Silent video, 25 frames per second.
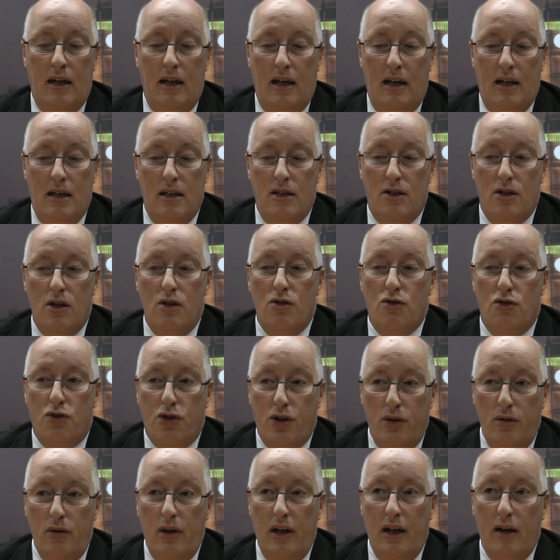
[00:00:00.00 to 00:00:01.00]
is
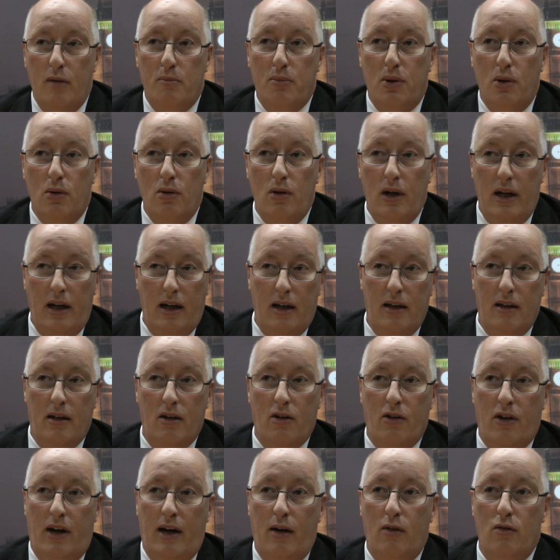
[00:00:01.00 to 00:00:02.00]
truly appalling in the
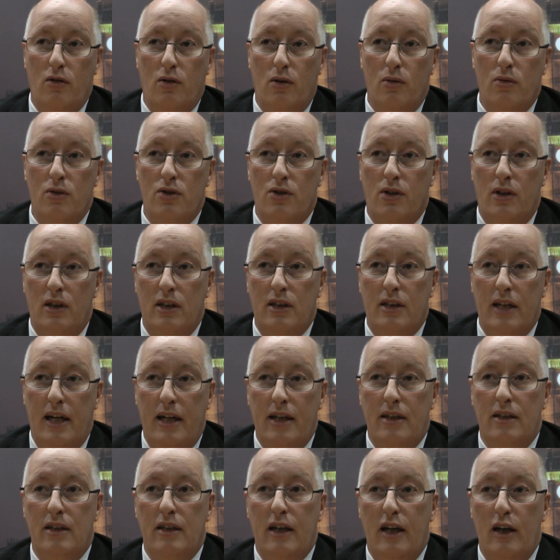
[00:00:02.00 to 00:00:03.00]
Crown Courts on a
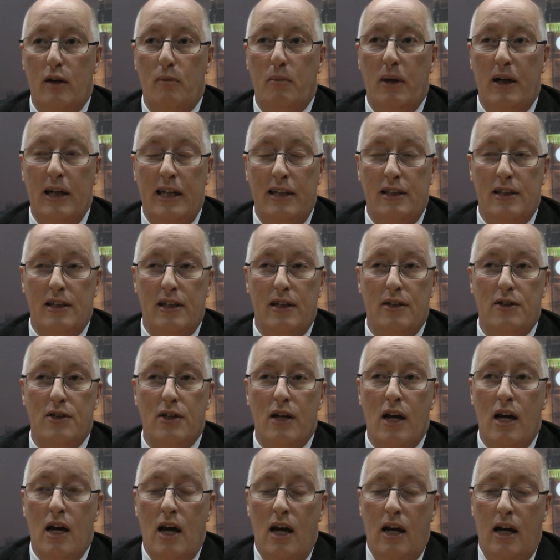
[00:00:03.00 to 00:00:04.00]
day-to-day basis.
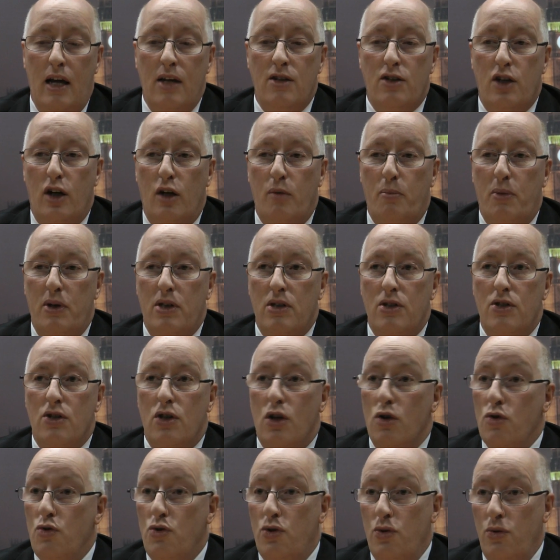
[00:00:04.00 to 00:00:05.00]
Interpreters
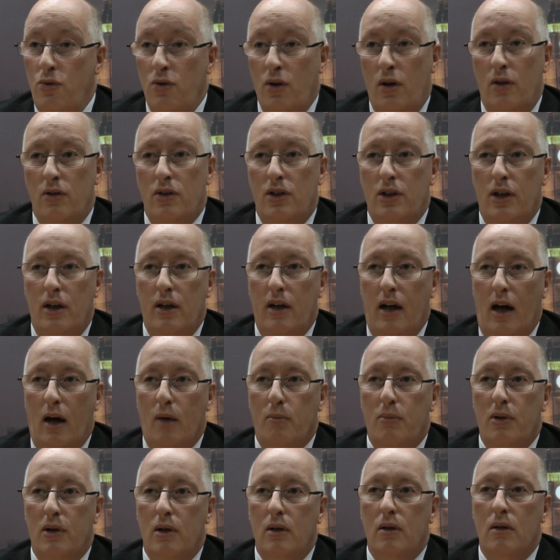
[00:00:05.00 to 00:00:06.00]
do not turn
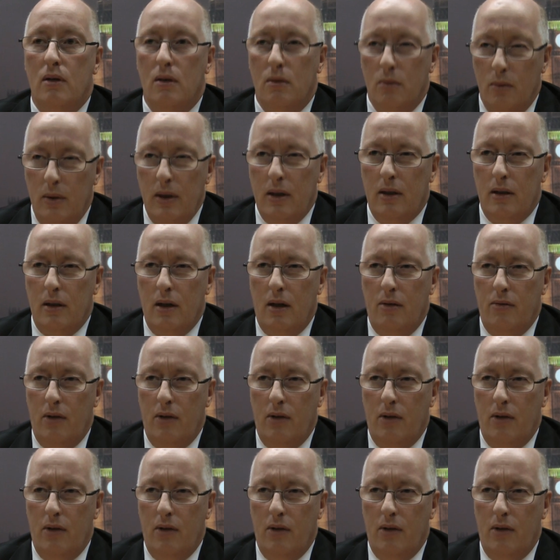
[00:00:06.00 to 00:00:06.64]
up with no